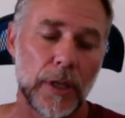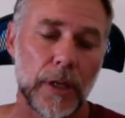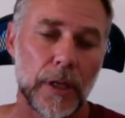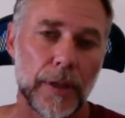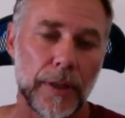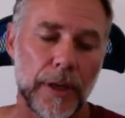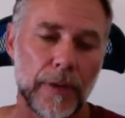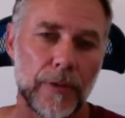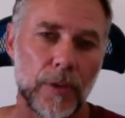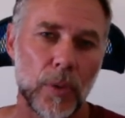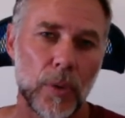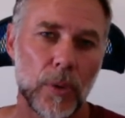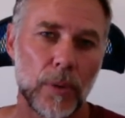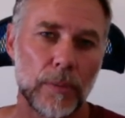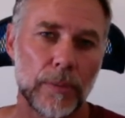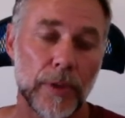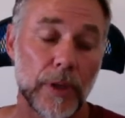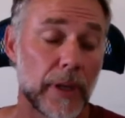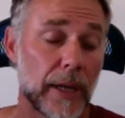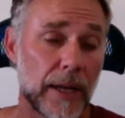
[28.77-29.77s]
and therefore
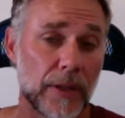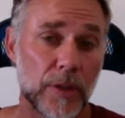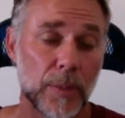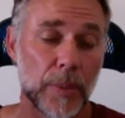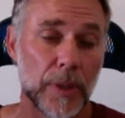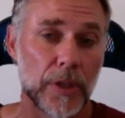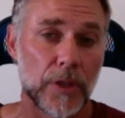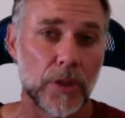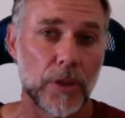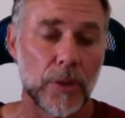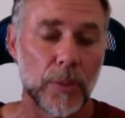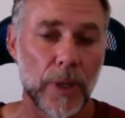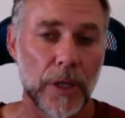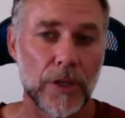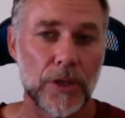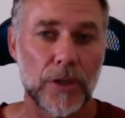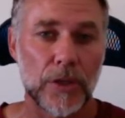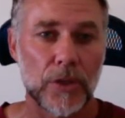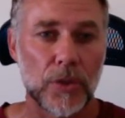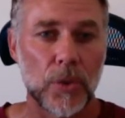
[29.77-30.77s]
there hasn't been too
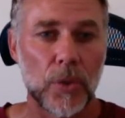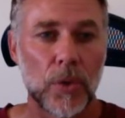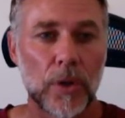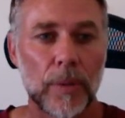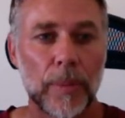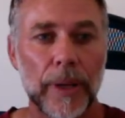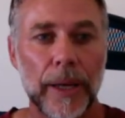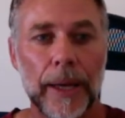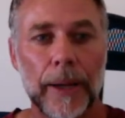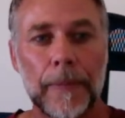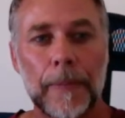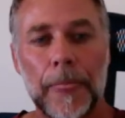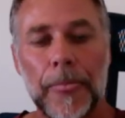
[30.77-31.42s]
much to talk about.